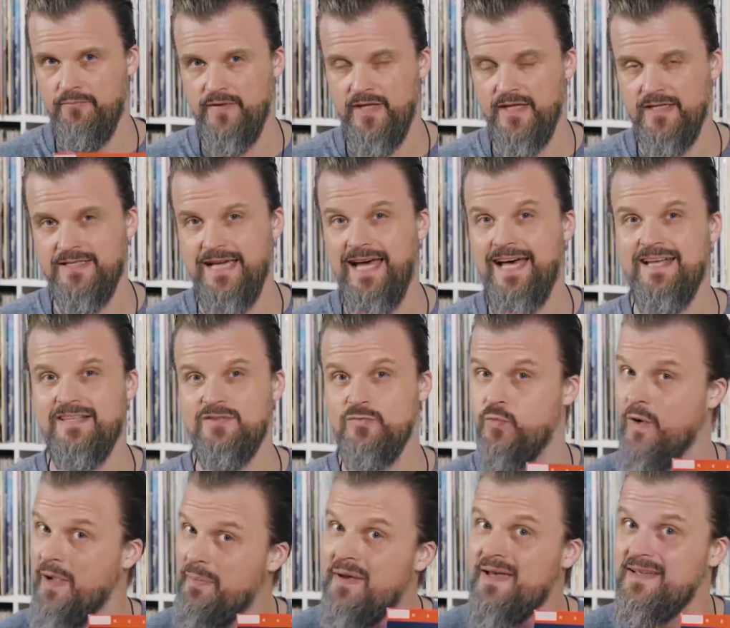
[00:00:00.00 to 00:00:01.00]
It has
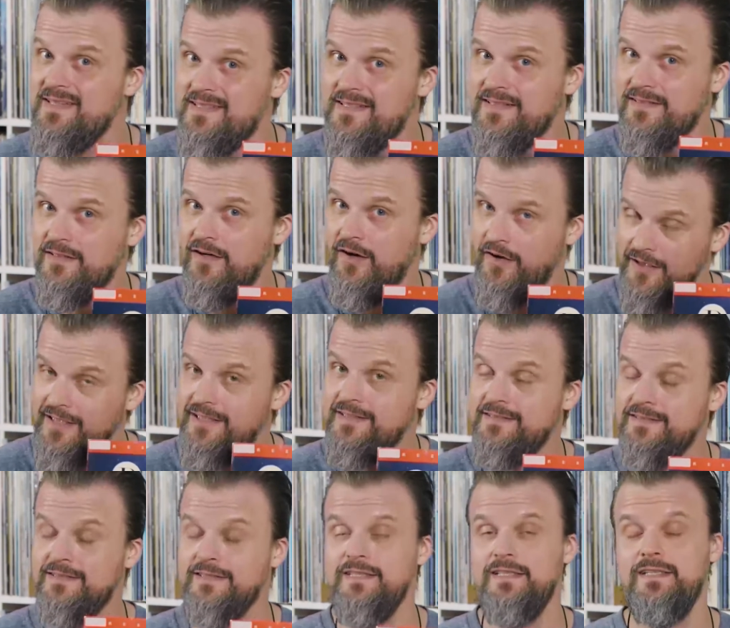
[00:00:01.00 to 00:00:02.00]
Whip It on
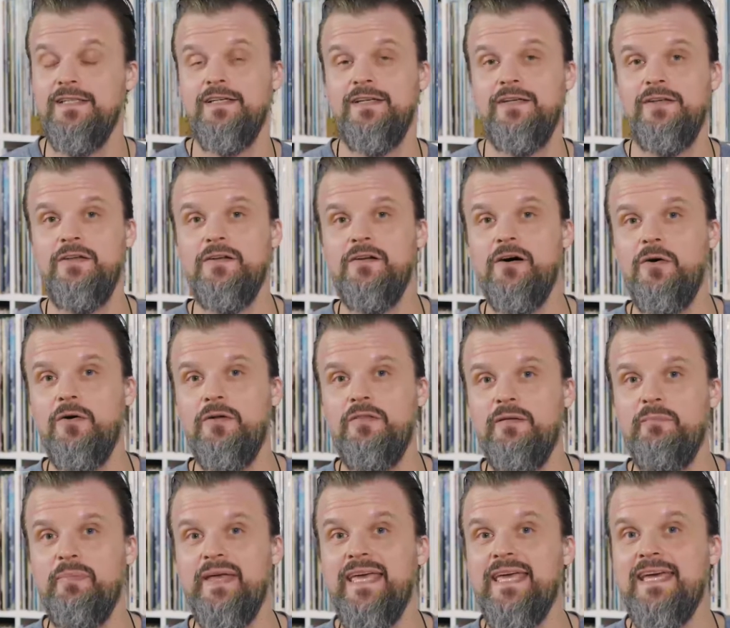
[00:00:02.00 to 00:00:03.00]
it, you know,
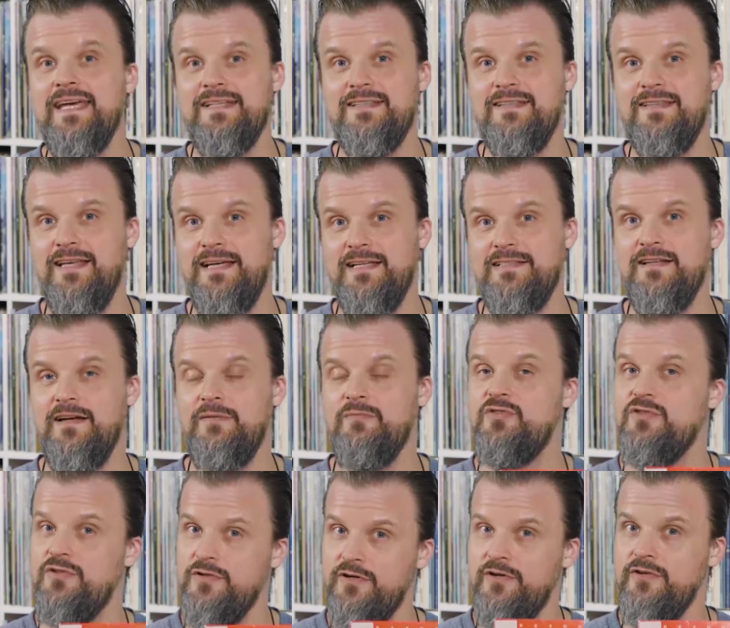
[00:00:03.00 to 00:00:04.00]
the big hit that I'm
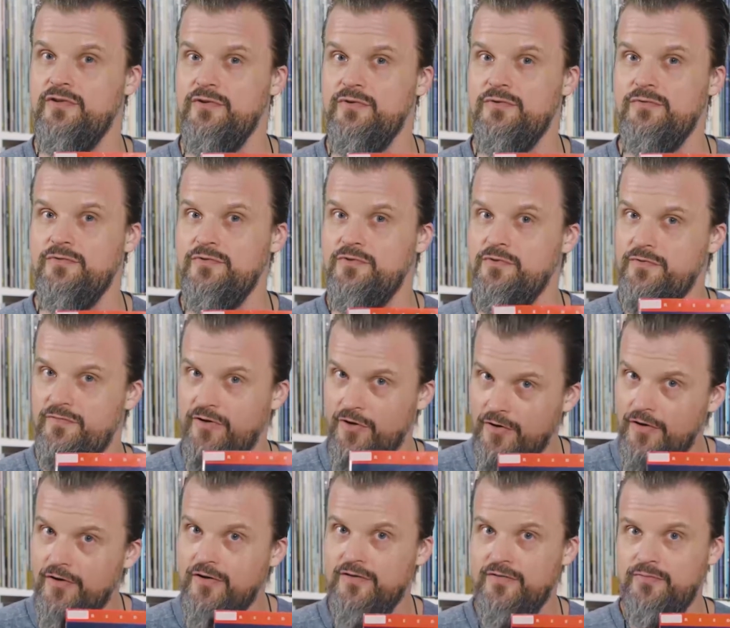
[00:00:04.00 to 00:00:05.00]
sure you've
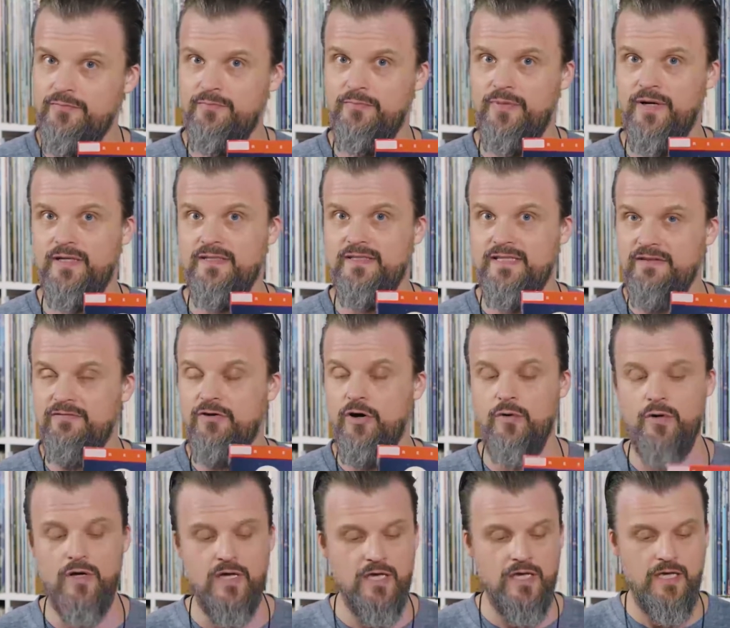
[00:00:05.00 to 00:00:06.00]
heard by
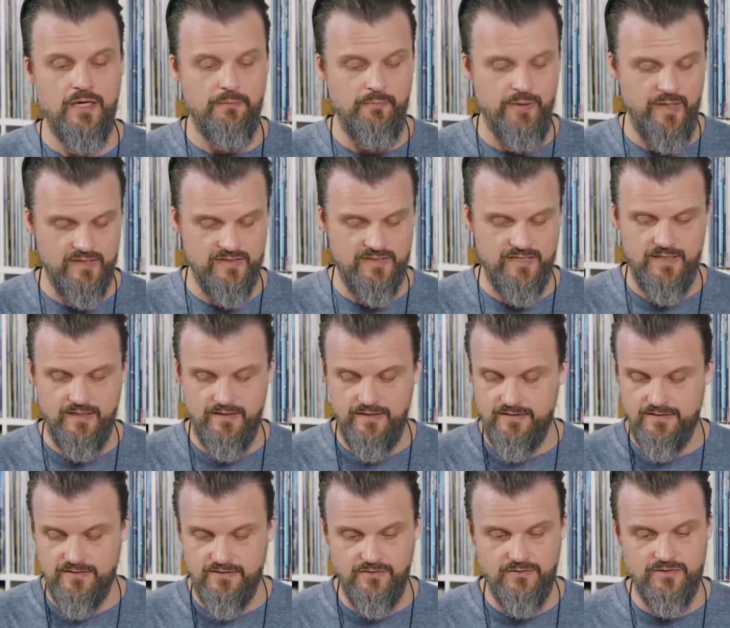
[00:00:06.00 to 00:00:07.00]
Devo, but
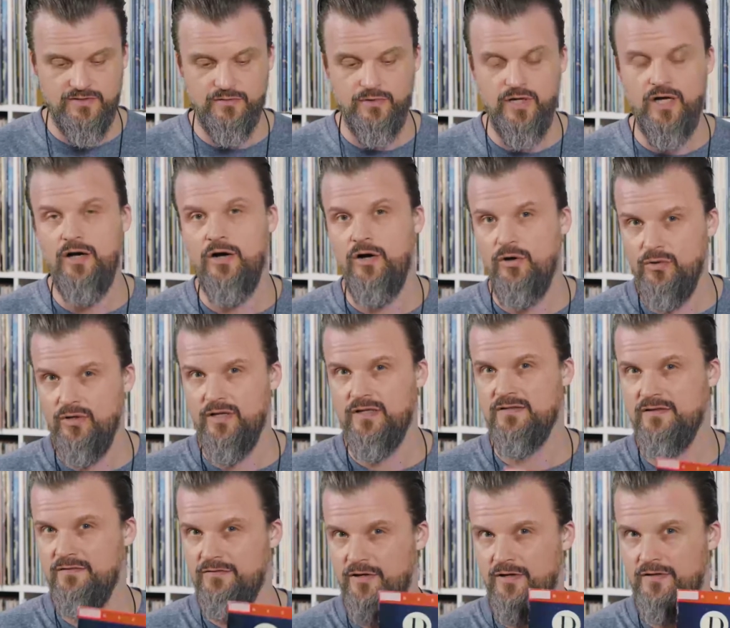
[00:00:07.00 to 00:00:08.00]
there's also a whole
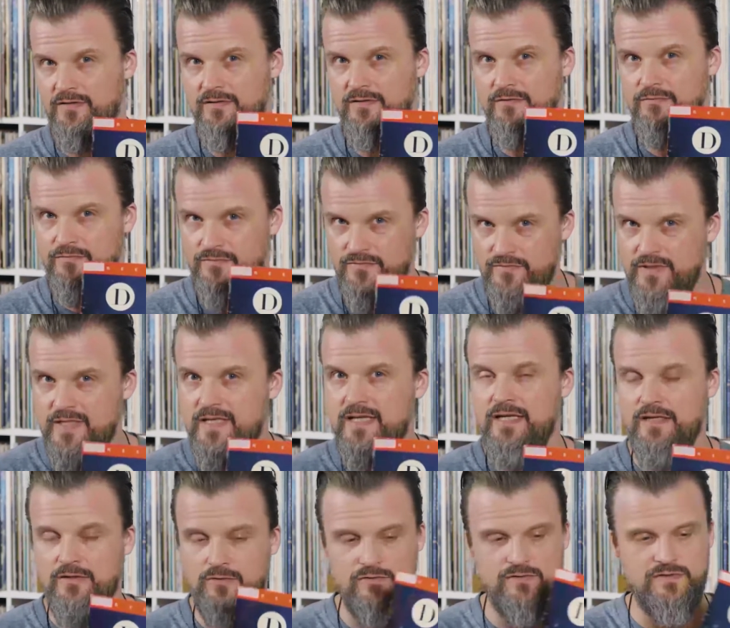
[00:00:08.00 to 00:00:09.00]
lot of other
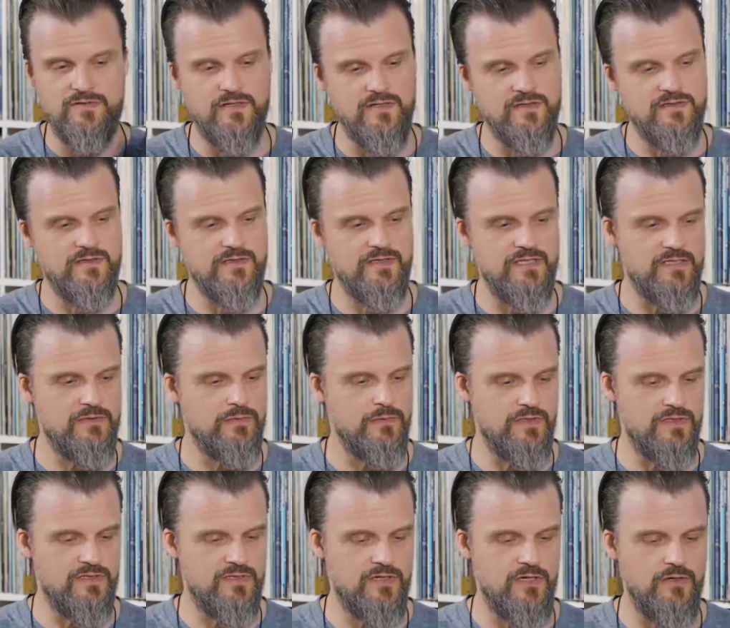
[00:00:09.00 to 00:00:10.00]
really cool songs on this
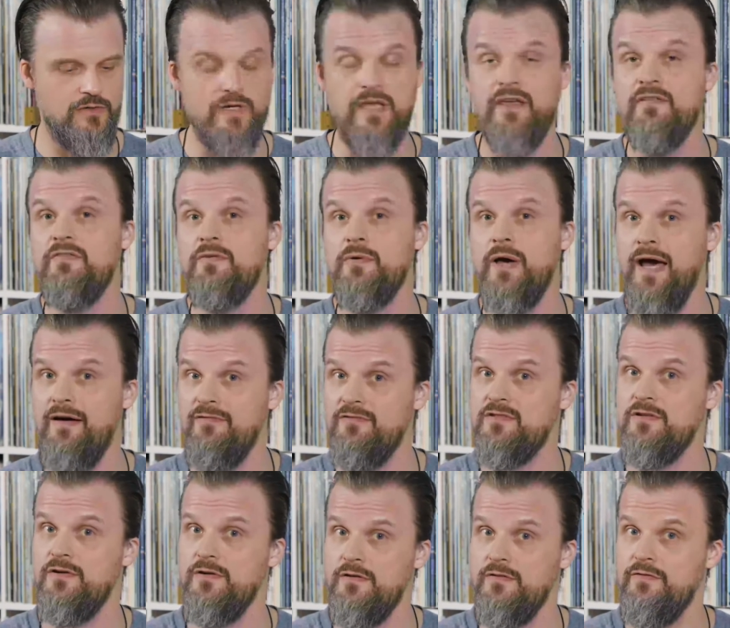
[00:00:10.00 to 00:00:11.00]
one, so if you
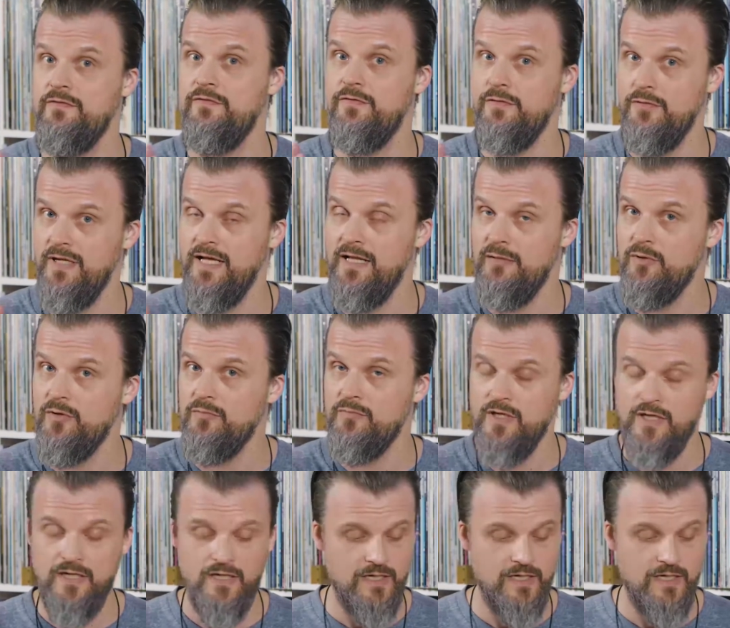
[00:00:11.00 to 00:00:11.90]
haven't heard the full album,